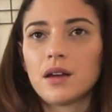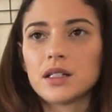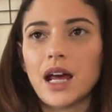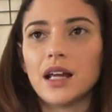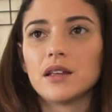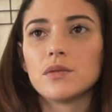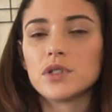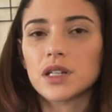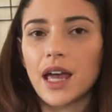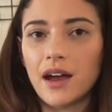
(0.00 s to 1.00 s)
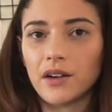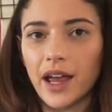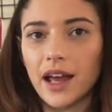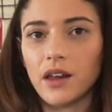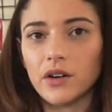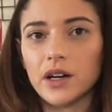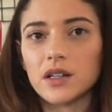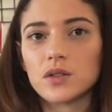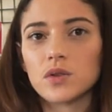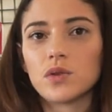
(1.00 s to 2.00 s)
telling them to count
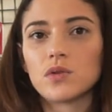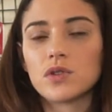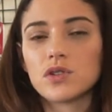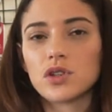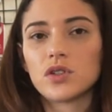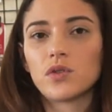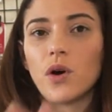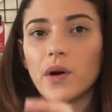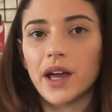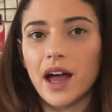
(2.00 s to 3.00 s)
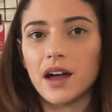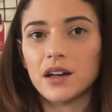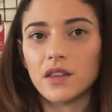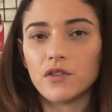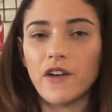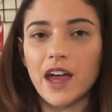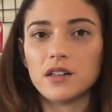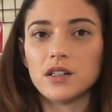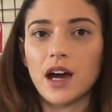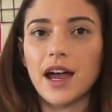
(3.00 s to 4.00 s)
calories or just throwing out another
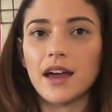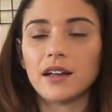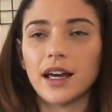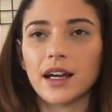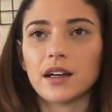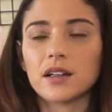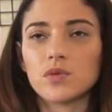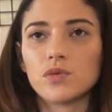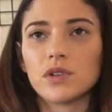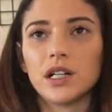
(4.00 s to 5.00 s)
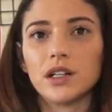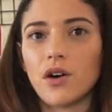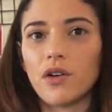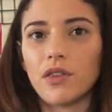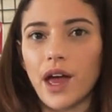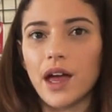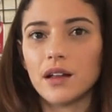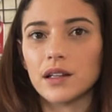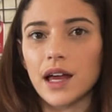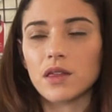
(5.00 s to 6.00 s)
fad diet like it's really not that
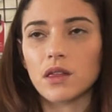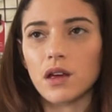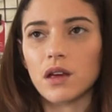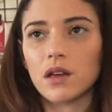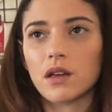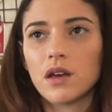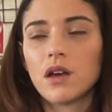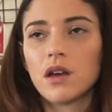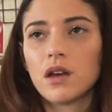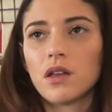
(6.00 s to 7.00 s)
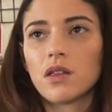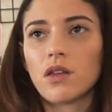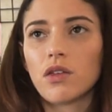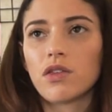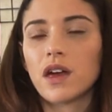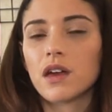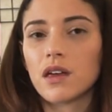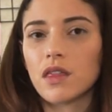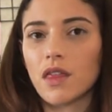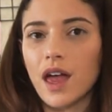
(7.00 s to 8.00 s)
like the the
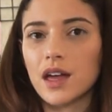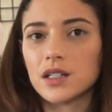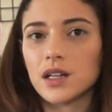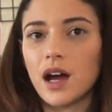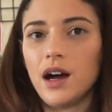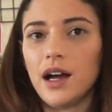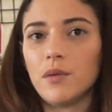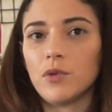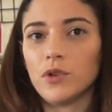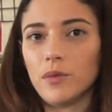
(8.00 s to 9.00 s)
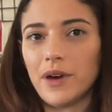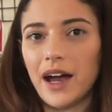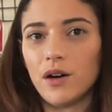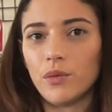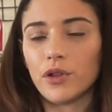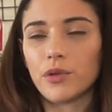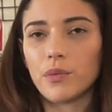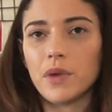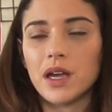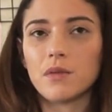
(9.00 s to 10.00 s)
thing that I'm all about with
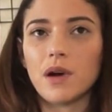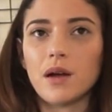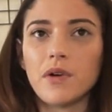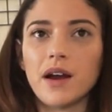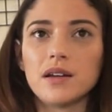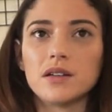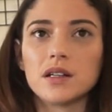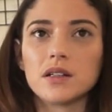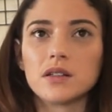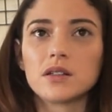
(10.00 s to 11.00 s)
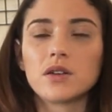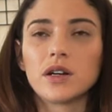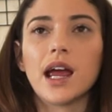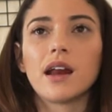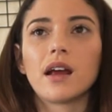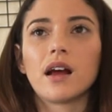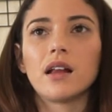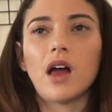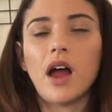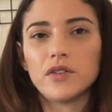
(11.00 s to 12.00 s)
me and my brand is creating a
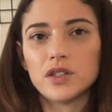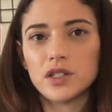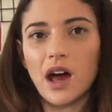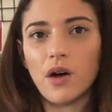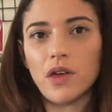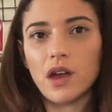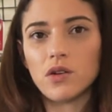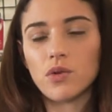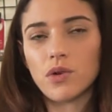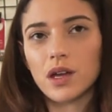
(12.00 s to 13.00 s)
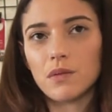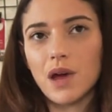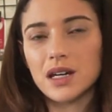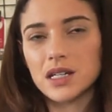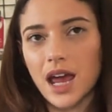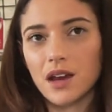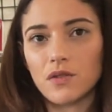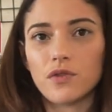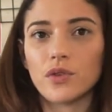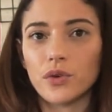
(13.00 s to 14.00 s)
lifestyle that you can maintain
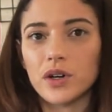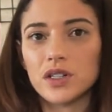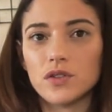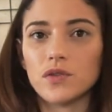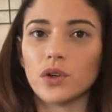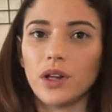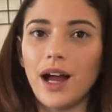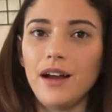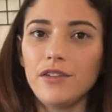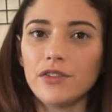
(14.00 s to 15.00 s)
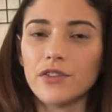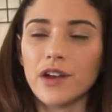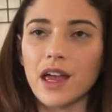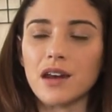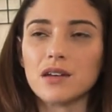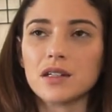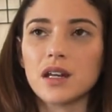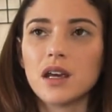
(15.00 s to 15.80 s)
for the rest of your life and